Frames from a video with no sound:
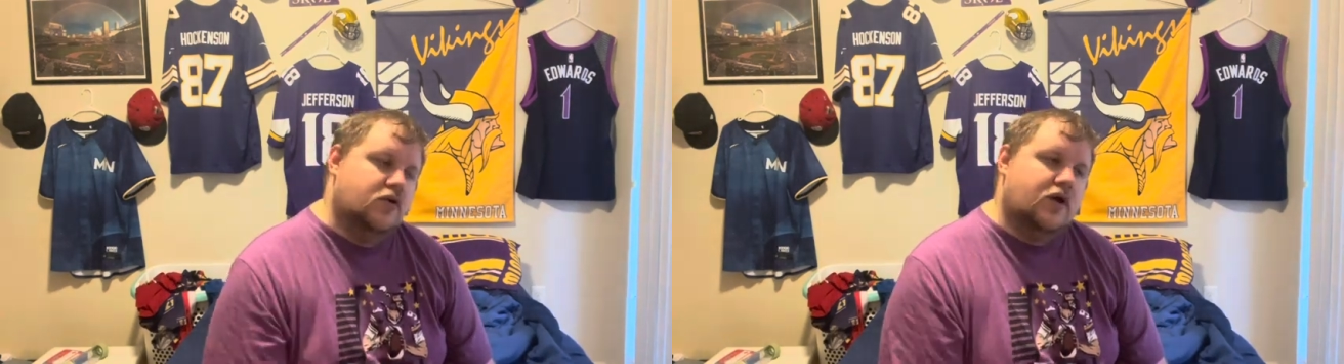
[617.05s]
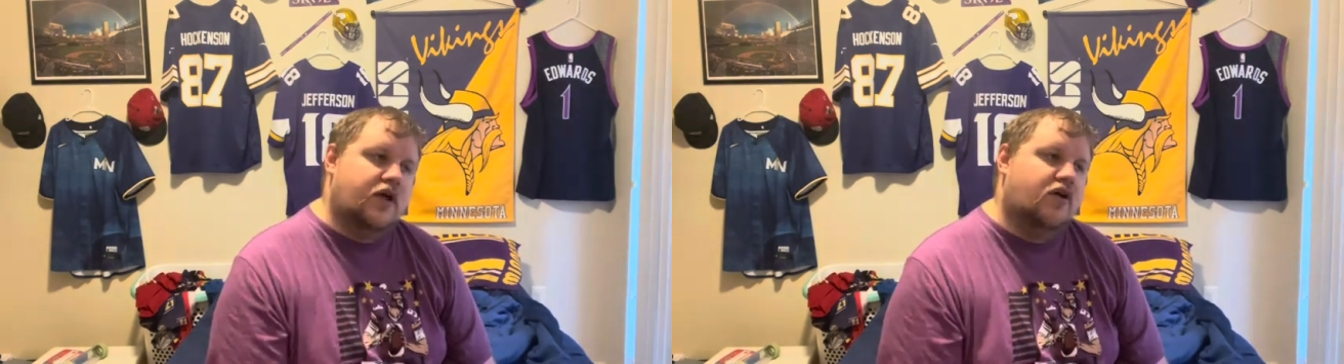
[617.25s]

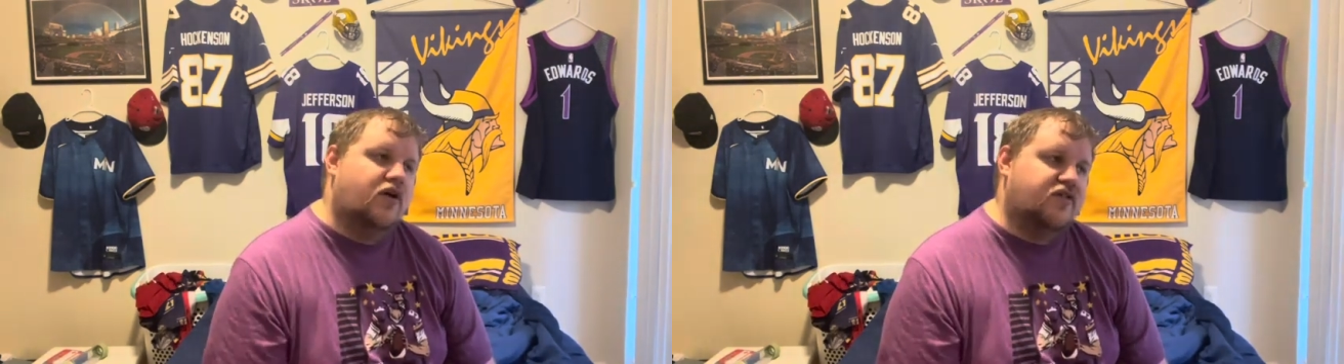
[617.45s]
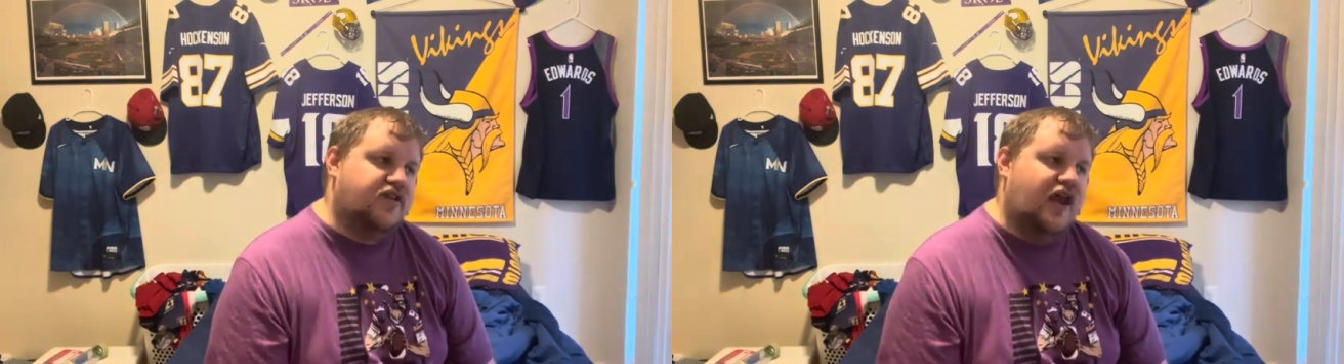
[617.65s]
I don't
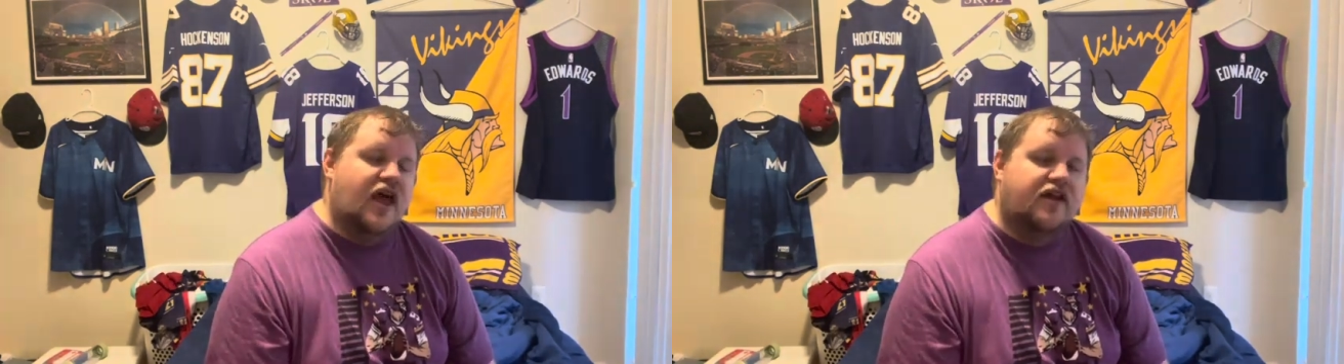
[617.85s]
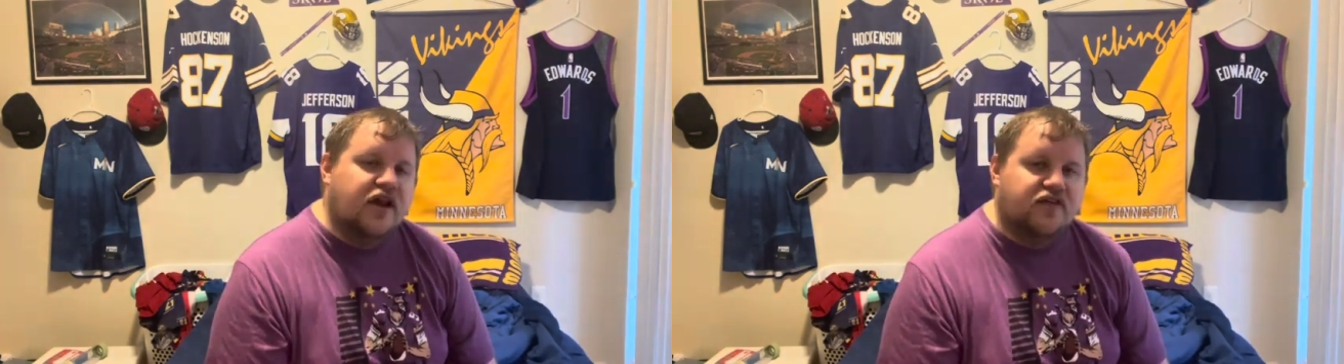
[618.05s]
understand.
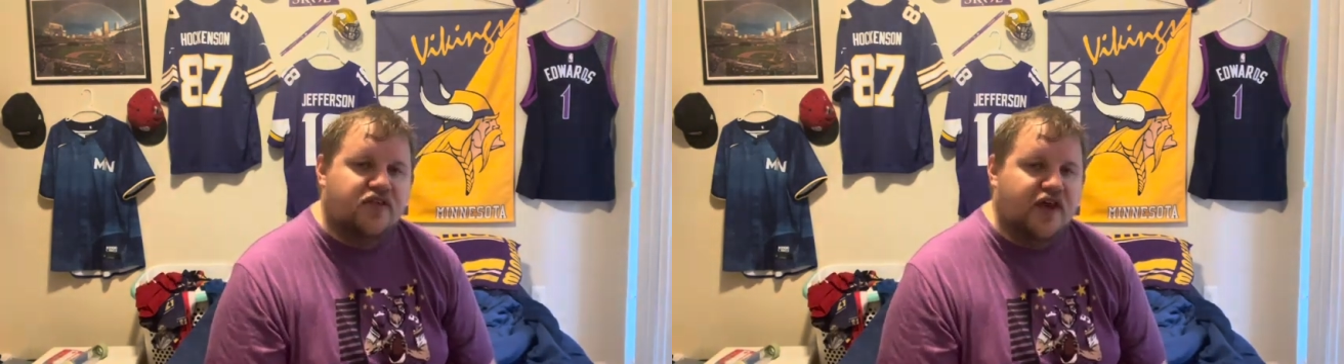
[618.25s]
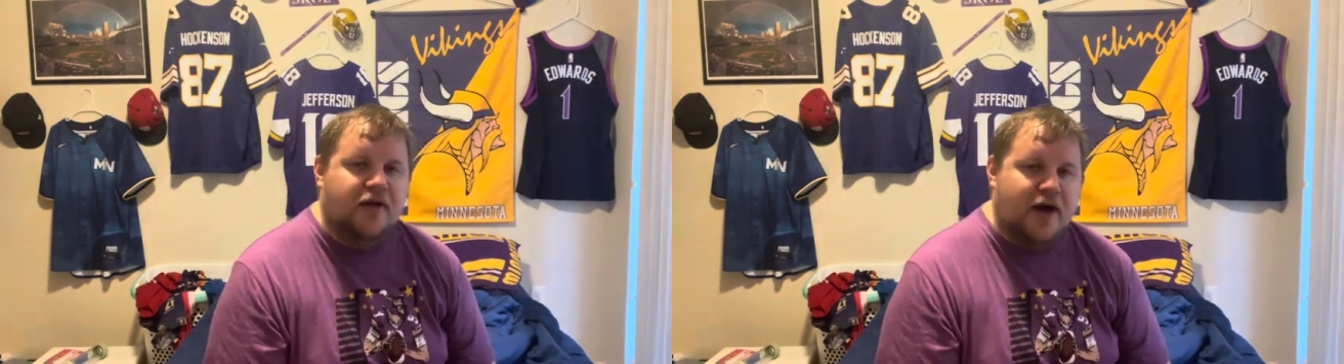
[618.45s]
And here's
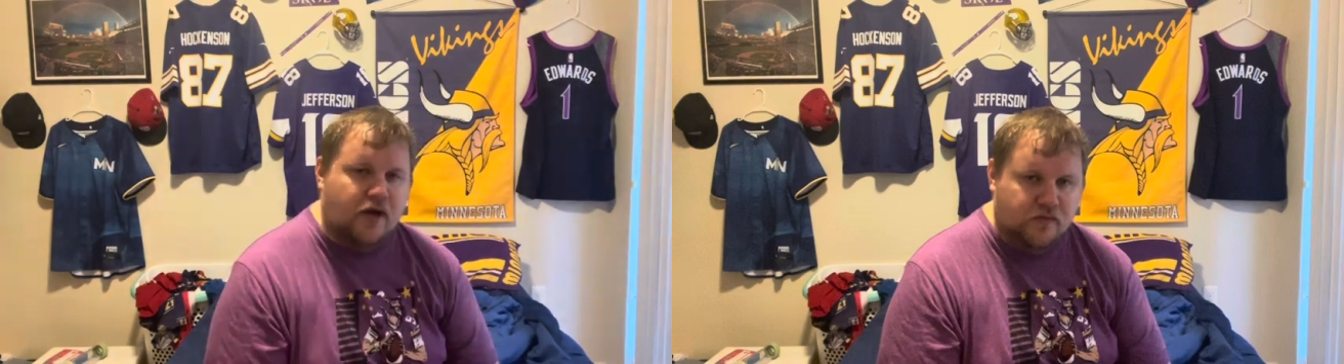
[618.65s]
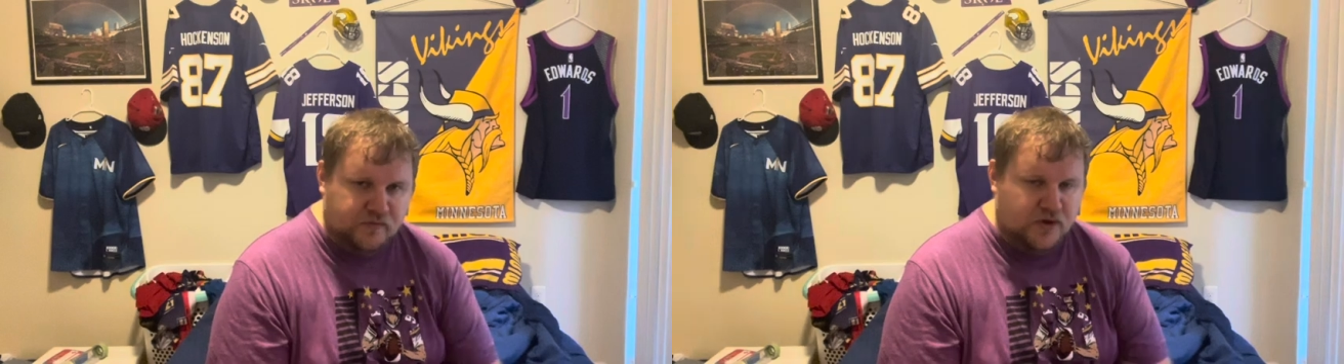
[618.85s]
the thing
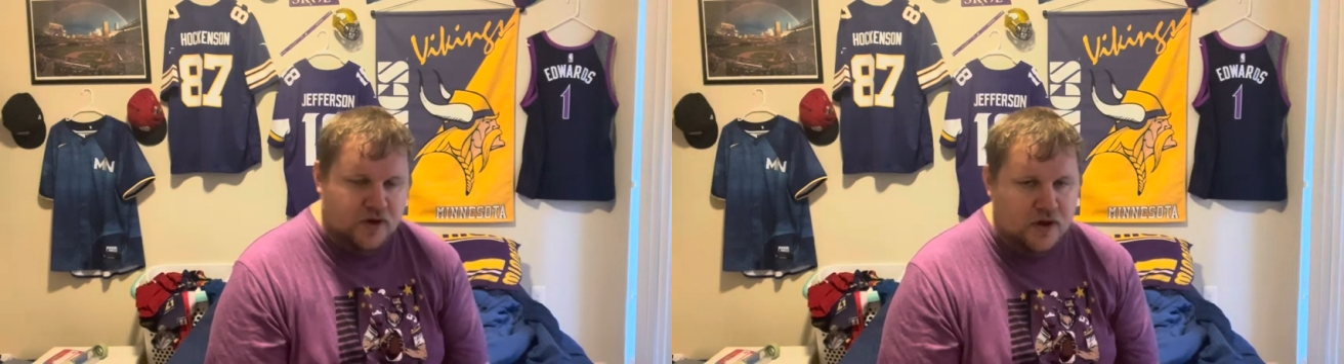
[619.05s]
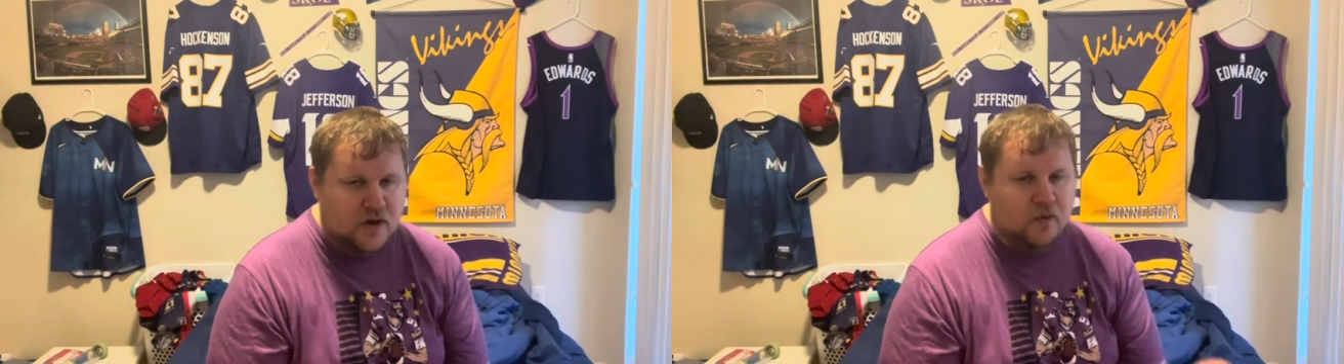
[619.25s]
about
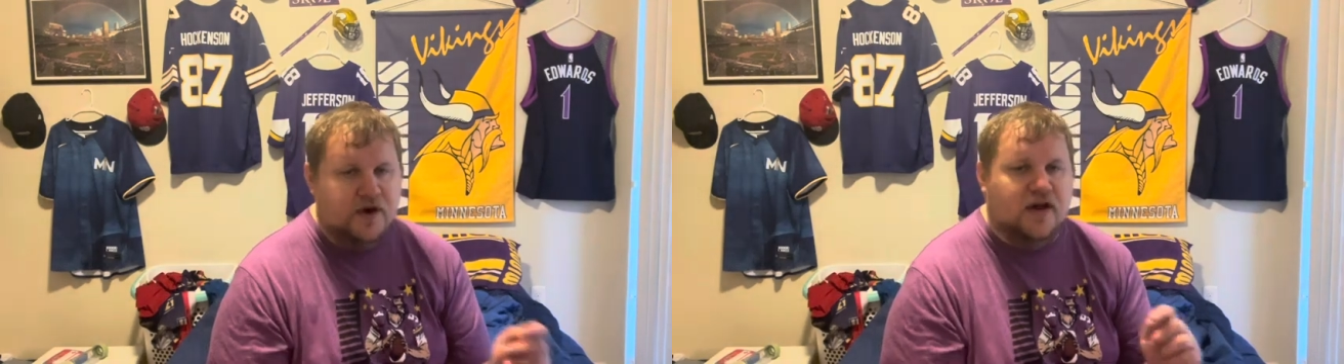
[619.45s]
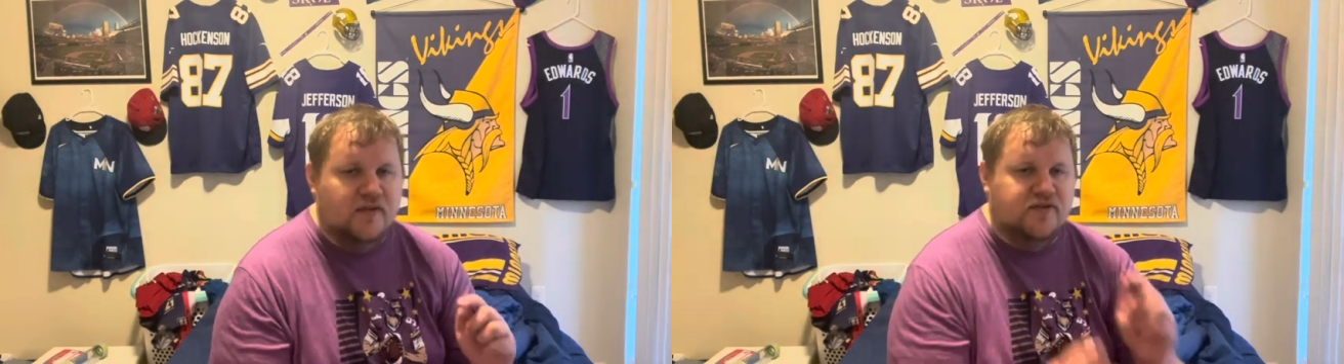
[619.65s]

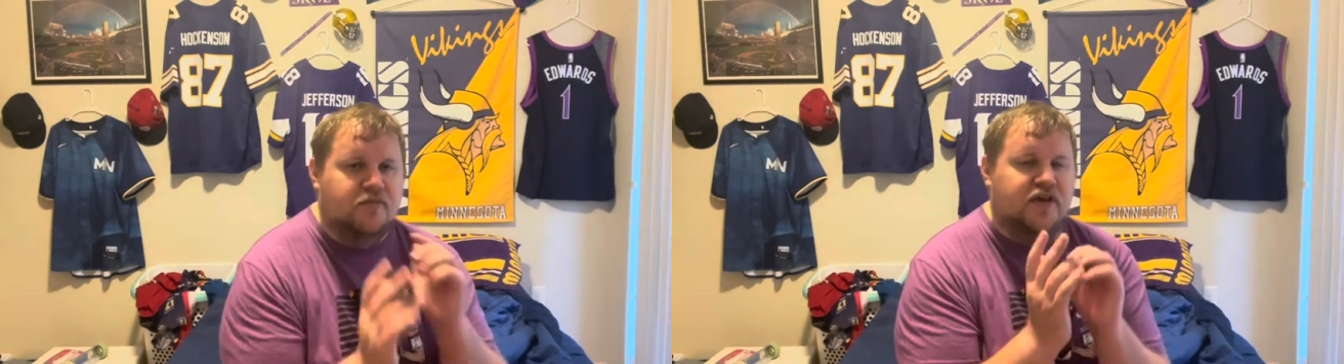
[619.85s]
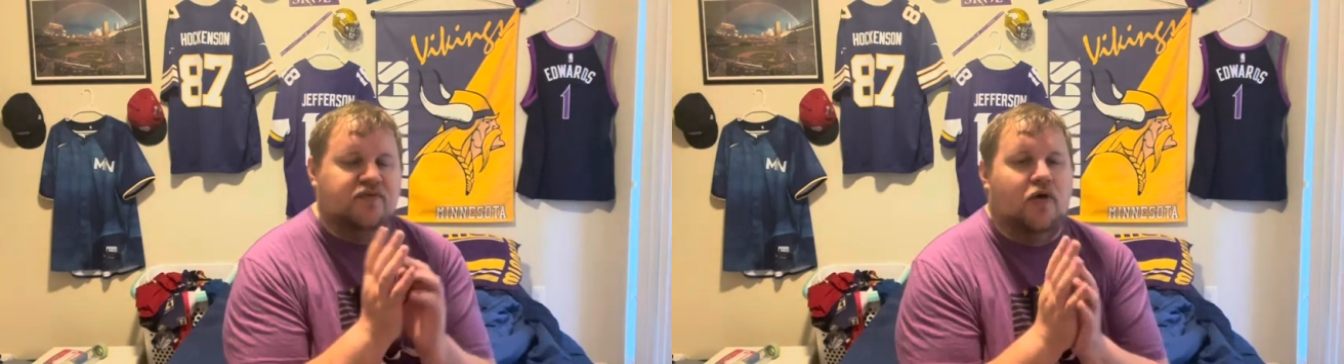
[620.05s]
when it comes to
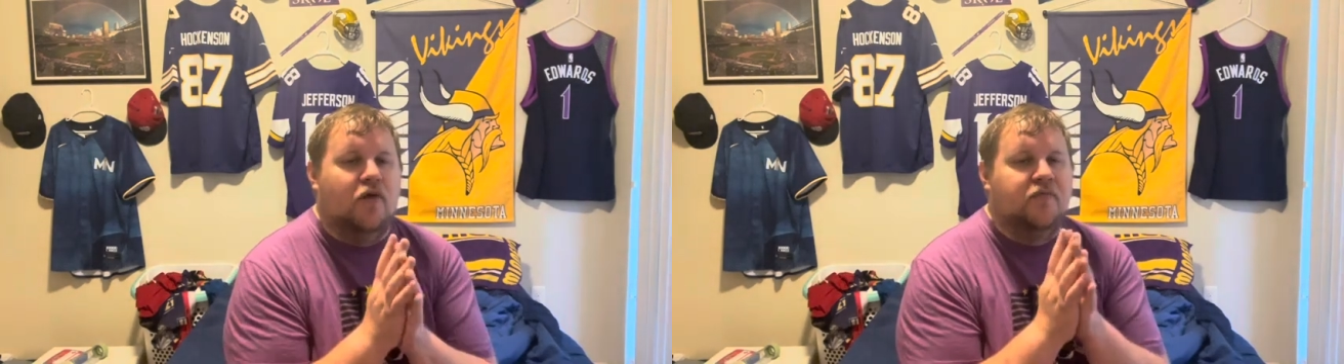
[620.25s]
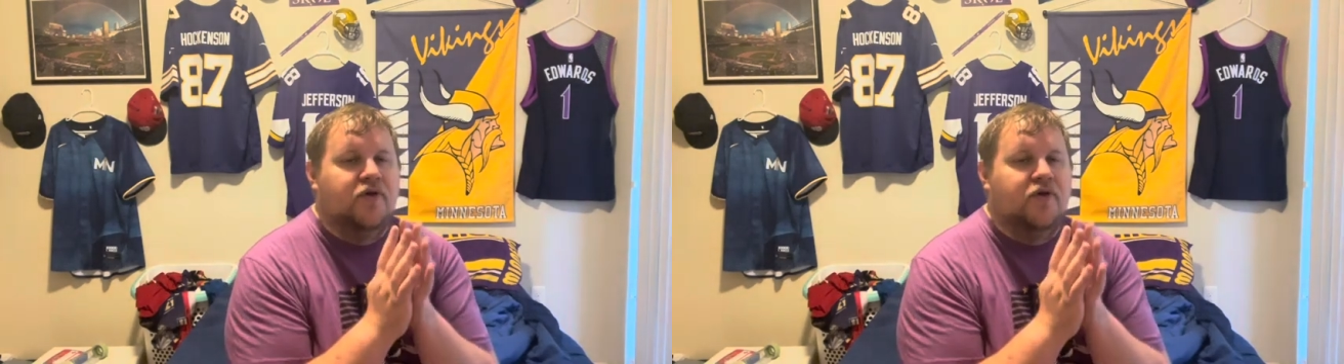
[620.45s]
baseball.